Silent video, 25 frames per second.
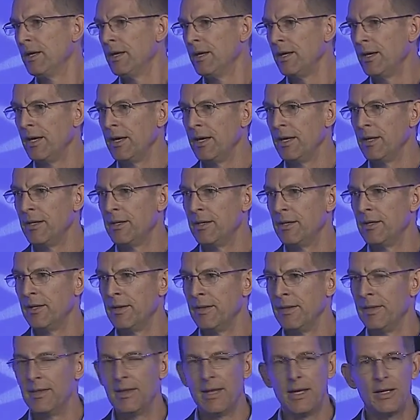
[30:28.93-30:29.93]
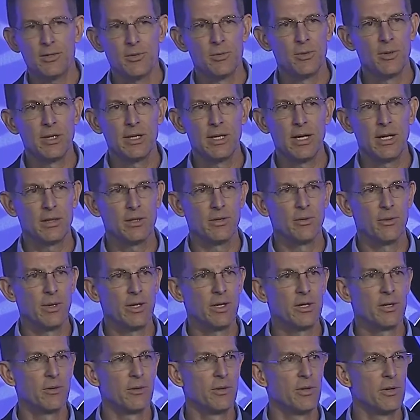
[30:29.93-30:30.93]
And that's really not the way
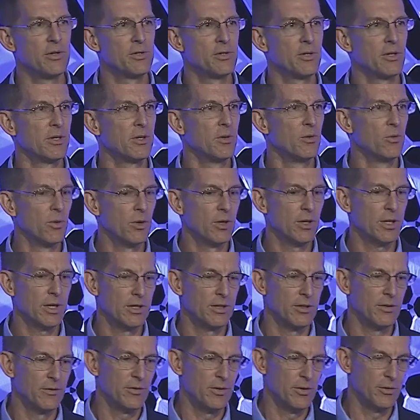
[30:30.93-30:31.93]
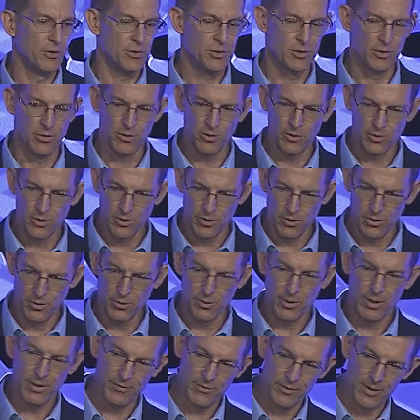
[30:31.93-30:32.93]
careers are going to work in the future, nor the
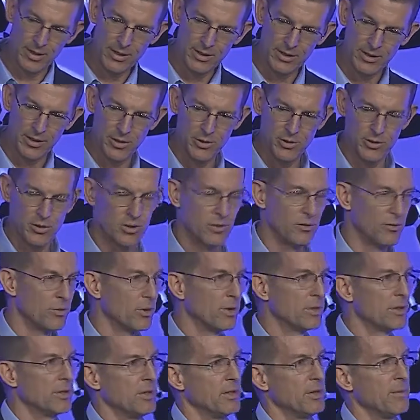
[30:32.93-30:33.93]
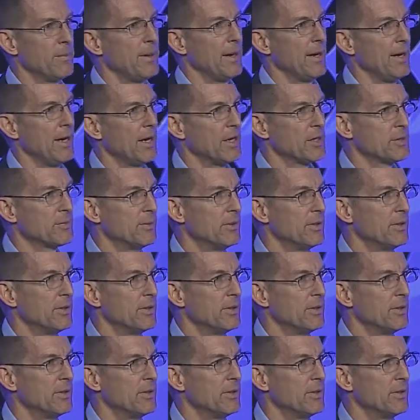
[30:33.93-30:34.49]
way, frankly, they should have worked in the past.